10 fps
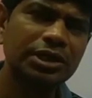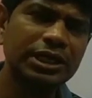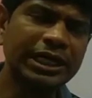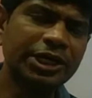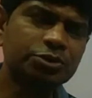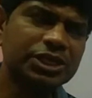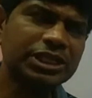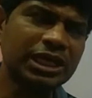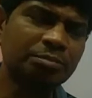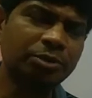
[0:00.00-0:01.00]
inducing
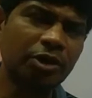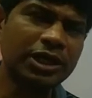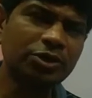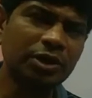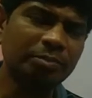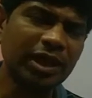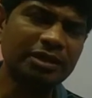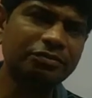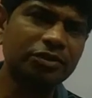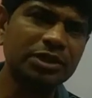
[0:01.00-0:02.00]
the employee to apply
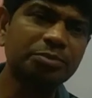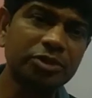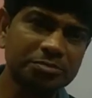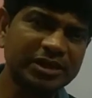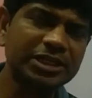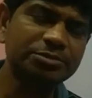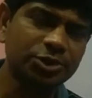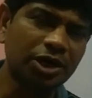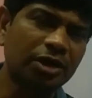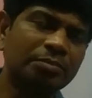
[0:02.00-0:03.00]
for the prospective
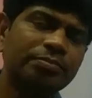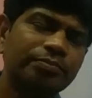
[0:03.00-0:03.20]
job,